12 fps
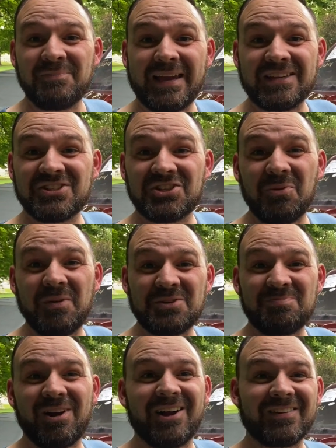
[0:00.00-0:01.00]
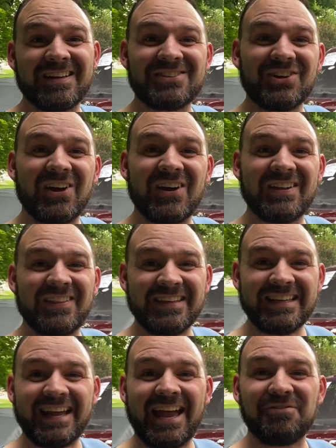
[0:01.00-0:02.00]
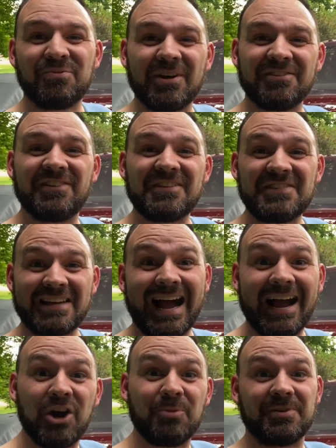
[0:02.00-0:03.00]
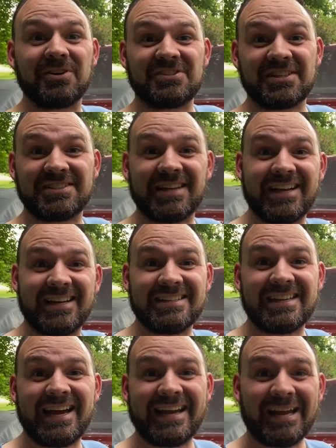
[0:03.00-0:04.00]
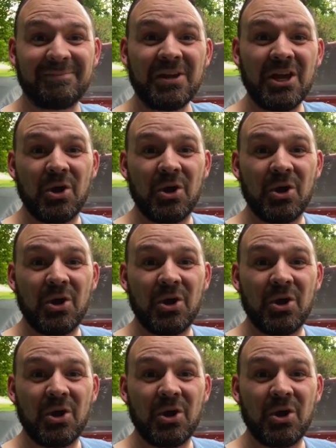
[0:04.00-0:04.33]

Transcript: Made so much progress on the F-150. I hope you're as excited as I am.